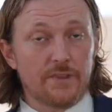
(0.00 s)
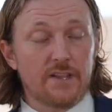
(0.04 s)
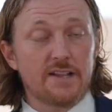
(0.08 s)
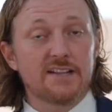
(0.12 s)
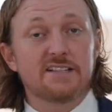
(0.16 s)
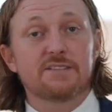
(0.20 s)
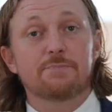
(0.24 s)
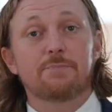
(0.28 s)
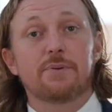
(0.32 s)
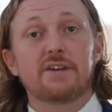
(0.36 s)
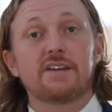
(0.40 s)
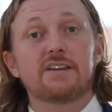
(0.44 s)

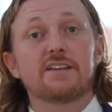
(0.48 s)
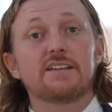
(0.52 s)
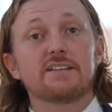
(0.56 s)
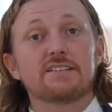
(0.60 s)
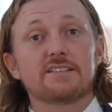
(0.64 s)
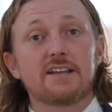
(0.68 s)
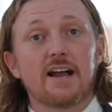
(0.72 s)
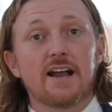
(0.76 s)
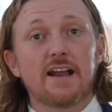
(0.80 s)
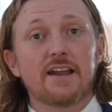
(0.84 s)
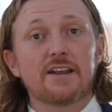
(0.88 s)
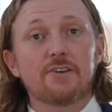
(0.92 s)
it's been
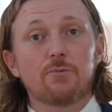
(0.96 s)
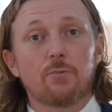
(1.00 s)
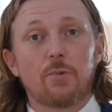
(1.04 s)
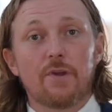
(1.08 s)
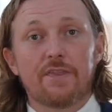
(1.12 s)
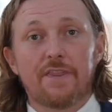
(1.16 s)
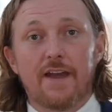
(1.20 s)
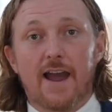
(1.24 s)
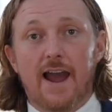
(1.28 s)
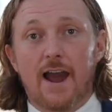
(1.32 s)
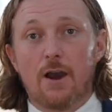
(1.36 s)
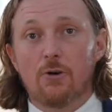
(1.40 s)
designed
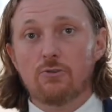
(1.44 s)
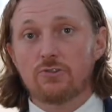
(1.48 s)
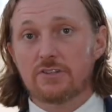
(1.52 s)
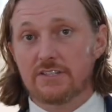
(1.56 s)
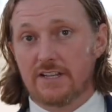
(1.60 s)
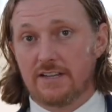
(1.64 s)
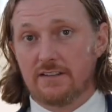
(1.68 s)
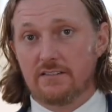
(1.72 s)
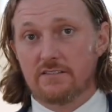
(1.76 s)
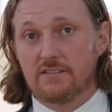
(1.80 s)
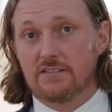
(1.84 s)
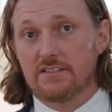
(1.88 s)

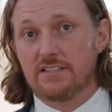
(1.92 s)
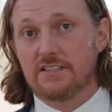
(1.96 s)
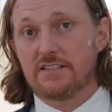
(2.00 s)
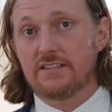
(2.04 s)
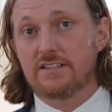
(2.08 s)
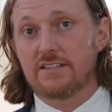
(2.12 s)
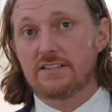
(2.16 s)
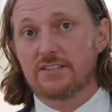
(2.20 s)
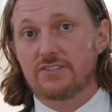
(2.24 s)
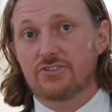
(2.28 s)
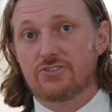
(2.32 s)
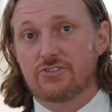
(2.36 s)
without
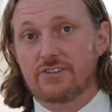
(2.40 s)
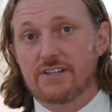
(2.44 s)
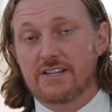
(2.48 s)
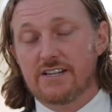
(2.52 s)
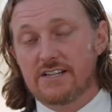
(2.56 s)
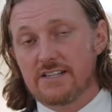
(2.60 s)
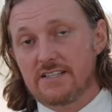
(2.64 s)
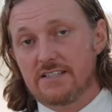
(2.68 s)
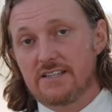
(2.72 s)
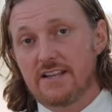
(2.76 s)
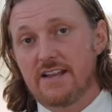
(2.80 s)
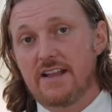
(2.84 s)
LCD
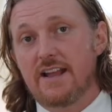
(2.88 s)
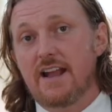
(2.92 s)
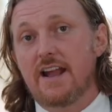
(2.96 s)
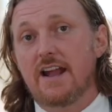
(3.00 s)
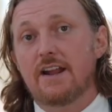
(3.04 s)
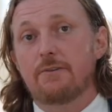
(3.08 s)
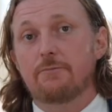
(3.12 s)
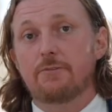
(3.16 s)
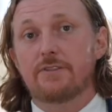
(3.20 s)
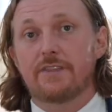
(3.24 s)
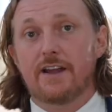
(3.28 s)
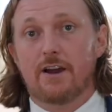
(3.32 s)
screens
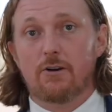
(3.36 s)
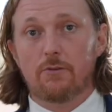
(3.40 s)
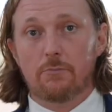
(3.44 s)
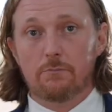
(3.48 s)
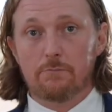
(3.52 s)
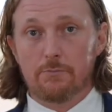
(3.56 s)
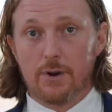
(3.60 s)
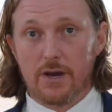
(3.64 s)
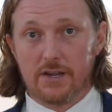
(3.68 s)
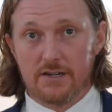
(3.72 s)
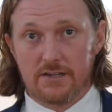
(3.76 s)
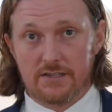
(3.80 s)
and
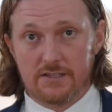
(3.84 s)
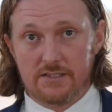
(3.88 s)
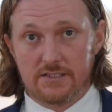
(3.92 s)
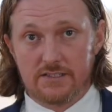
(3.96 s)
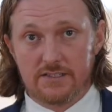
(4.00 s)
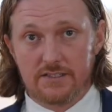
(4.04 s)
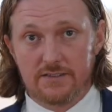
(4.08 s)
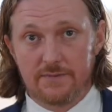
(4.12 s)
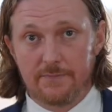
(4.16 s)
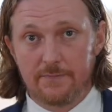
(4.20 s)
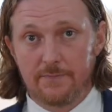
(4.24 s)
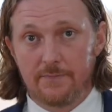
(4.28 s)
without
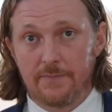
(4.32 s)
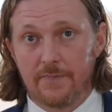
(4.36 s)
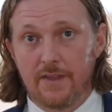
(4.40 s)
buttons.